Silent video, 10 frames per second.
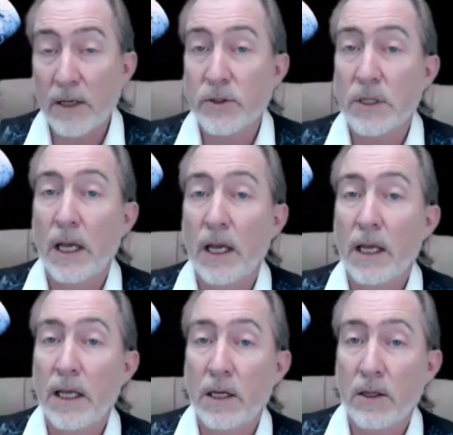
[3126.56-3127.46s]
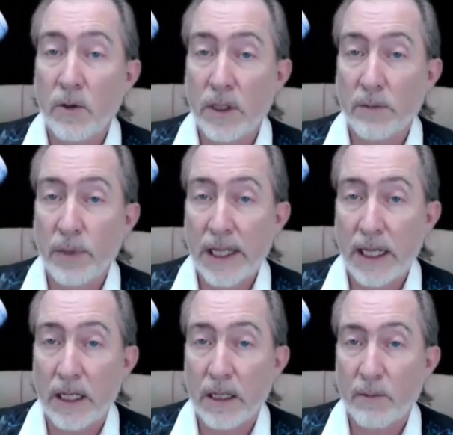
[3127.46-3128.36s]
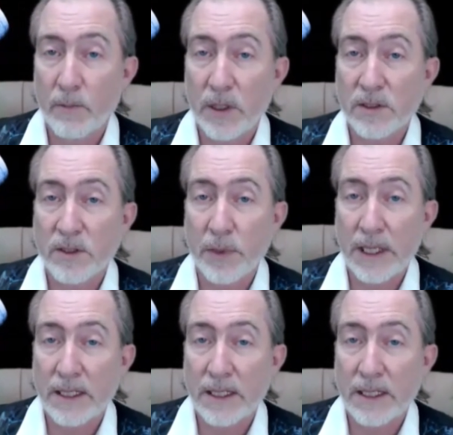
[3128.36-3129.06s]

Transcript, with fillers: else, including the planet, because the planet